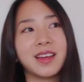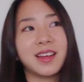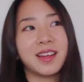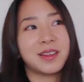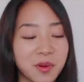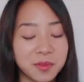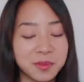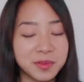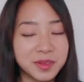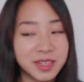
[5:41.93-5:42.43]

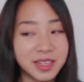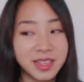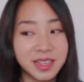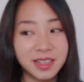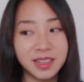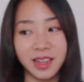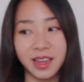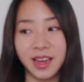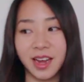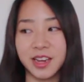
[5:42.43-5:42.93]

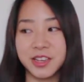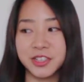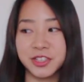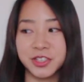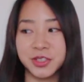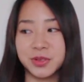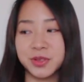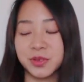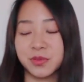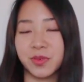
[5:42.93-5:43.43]
Normally, like I
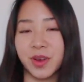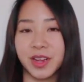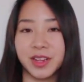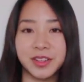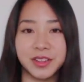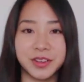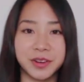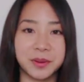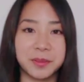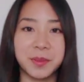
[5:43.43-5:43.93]
just use a
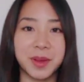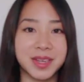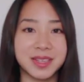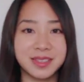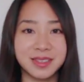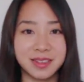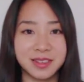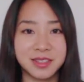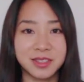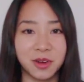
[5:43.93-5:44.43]
regular
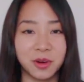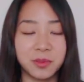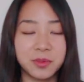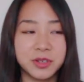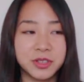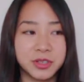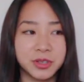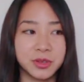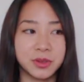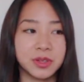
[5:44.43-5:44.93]
basic soap
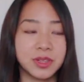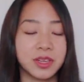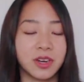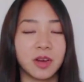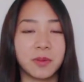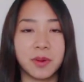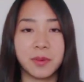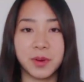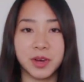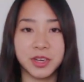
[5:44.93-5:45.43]
to clean
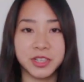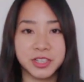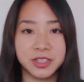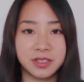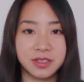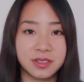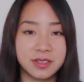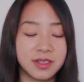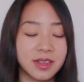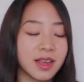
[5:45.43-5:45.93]
all my
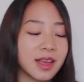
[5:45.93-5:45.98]
brushes,